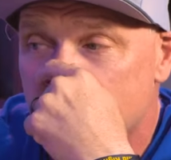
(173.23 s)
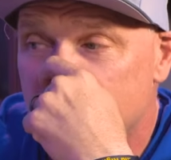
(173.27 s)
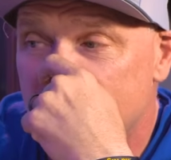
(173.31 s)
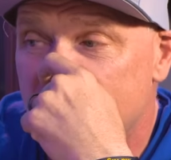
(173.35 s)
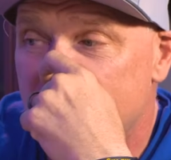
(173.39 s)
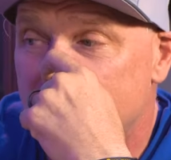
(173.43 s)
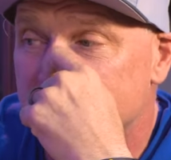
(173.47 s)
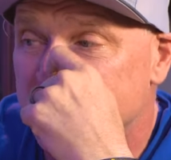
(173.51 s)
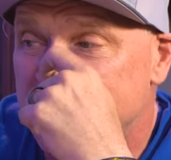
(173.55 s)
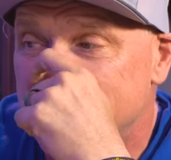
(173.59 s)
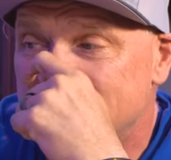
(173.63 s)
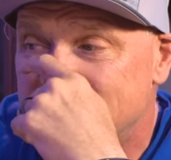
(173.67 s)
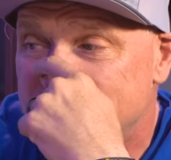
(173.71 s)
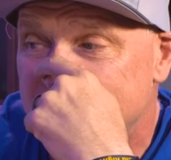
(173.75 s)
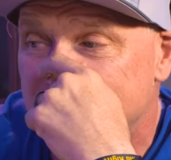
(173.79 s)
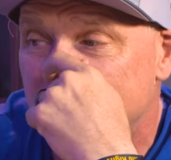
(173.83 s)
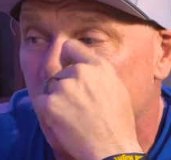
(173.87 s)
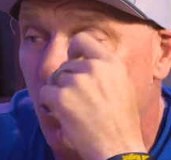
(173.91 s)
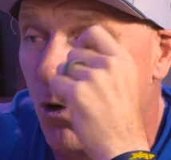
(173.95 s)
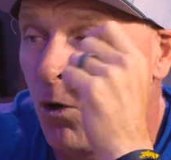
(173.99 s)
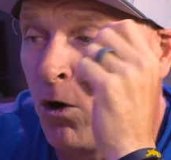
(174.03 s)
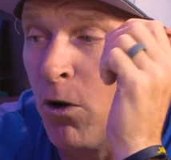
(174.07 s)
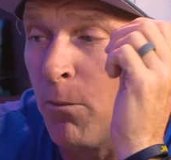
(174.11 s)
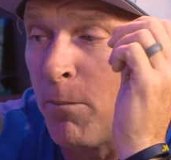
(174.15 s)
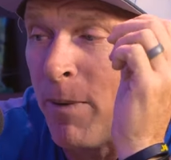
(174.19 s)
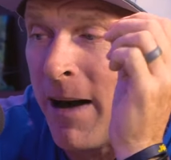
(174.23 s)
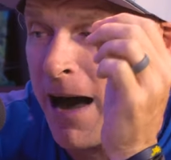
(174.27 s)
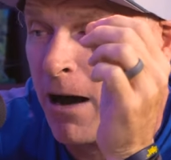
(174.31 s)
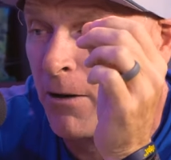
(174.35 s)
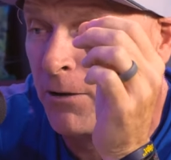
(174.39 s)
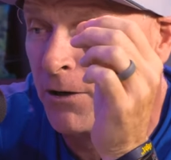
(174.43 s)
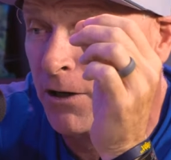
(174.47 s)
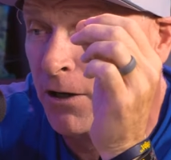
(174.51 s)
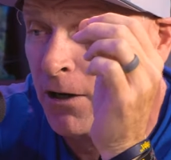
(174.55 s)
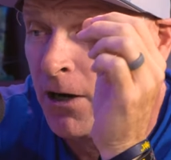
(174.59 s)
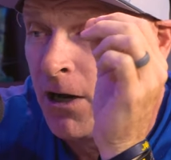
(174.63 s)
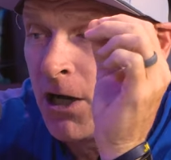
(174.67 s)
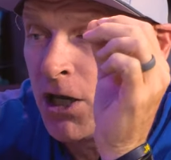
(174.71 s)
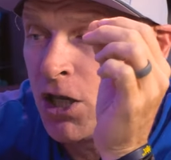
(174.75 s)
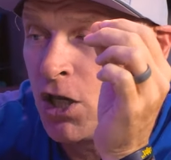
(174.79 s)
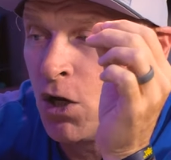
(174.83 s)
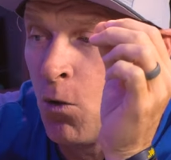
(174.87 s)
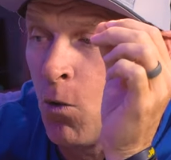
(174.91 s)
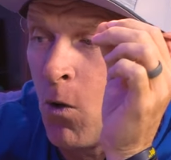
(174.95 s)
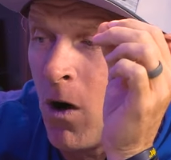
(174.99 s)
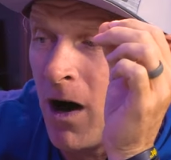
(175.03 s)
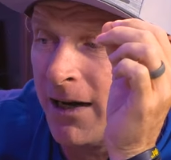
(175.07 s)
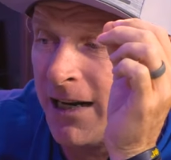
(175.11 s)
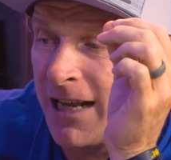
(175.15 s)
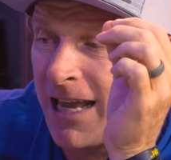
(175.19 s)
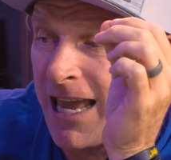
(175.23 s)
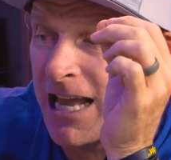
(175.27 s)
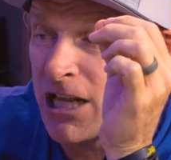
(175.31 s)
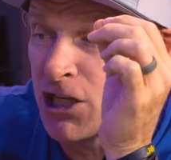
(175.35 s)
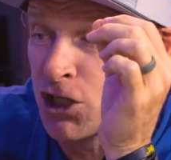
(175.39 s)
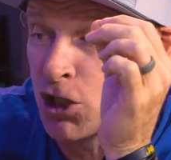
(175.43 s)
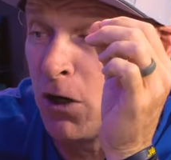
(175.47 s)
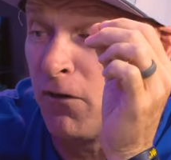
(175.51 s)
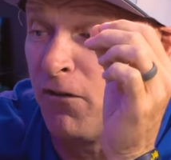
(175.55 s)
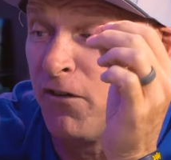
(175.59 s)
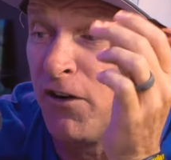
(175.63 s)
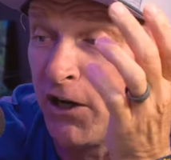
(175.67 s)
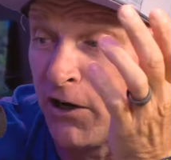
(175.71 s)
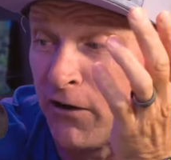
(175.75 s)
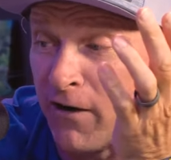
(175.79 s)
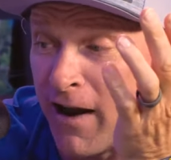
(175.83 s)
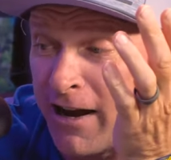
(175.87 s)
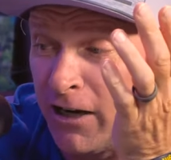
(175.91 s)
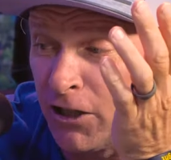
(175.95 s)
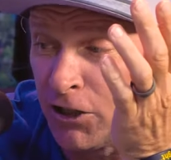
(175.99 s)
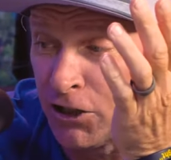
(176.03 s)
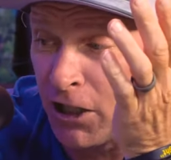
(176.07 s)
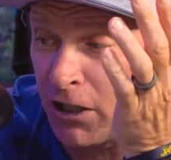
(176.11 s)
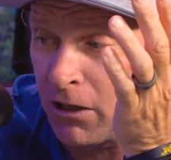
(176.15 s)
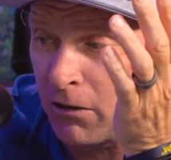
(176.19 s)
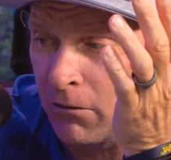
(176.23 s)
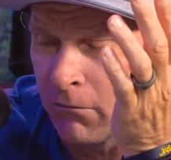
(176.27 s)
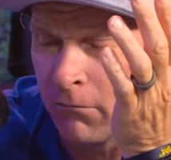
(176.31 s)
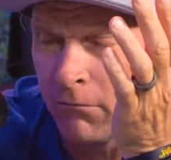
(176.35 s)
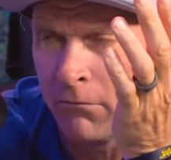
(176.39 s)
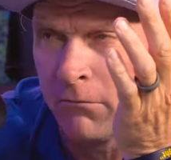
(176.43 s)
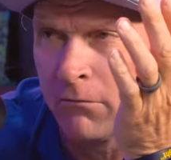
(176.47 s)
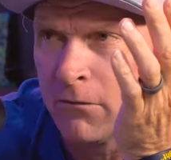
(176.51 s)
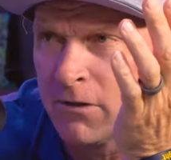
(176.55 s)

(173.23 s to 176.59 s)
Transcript: The MCT oil powder, you want it. It's good for your energy.